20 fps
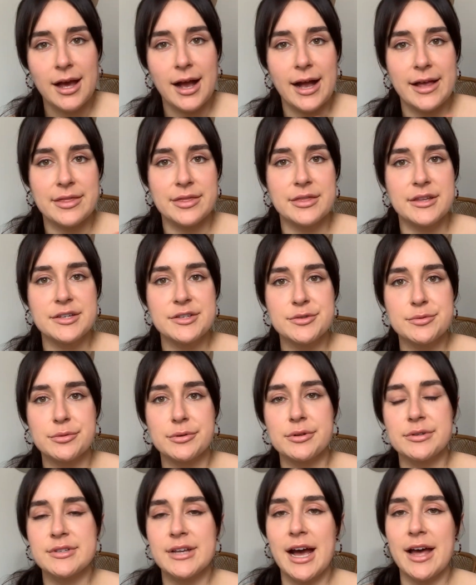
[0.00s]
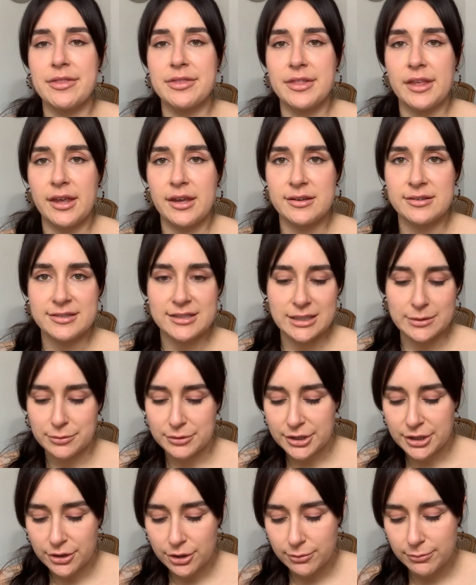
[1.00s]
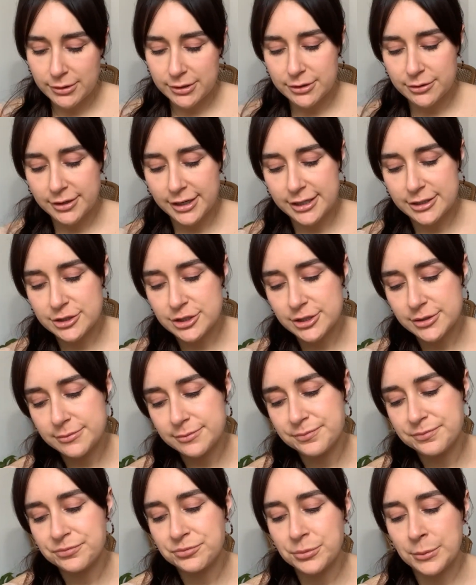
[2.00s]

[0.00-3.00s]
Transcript: and this was at the East Liberty Goodwill location